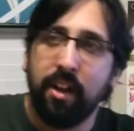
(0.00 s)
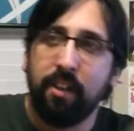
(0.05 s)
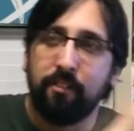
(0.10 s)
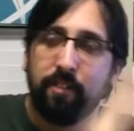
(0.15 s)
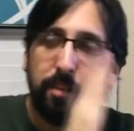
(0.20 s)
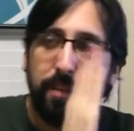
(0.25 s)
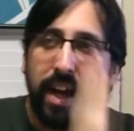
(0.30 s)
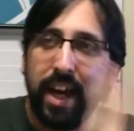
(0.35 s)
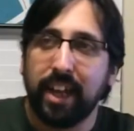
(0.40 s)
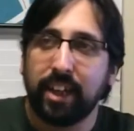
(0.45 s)

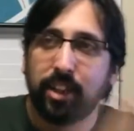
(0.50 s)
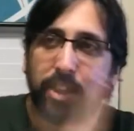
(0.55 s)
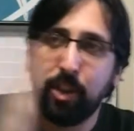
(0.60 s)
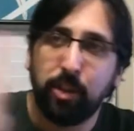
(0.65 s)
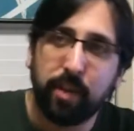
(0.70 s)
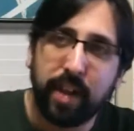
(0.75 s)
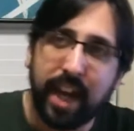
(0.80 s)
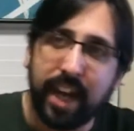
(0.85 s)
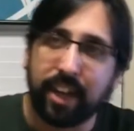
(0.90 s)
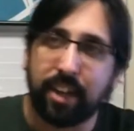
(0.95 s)
From Act
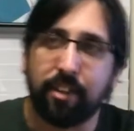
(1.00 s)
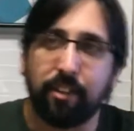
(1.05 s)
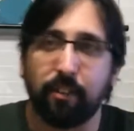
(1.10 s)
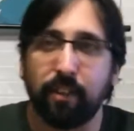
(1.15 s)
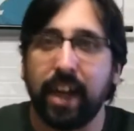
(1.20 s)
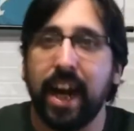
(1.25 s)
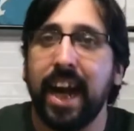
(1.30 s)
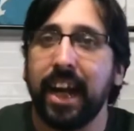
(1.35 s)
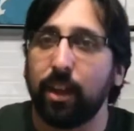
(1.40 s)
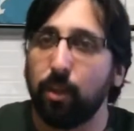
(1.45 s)
Two and Act
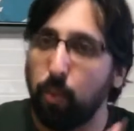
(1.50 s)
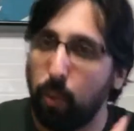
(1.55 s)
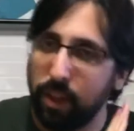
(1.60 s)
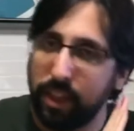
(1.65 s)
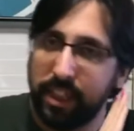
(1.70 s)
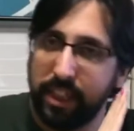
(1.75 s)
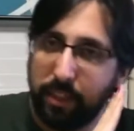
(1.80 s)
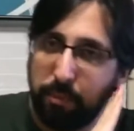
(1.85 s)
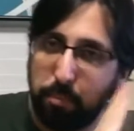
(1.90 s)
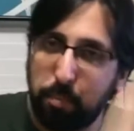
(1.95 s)
Three, Act
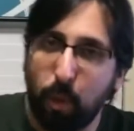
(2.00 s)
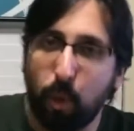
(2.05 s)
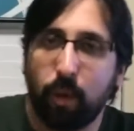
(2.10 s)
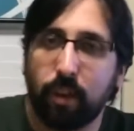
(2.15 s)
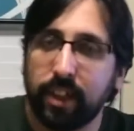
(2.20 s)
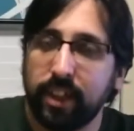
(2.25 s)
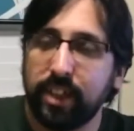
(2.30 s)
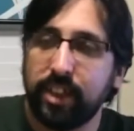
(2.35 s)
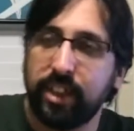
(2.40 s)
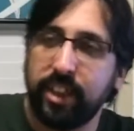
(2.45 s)
One is
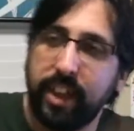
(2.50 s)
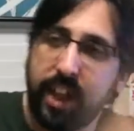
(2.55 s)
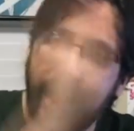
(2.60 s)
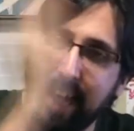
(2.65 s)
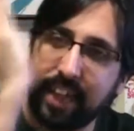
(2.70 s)
boring as shit.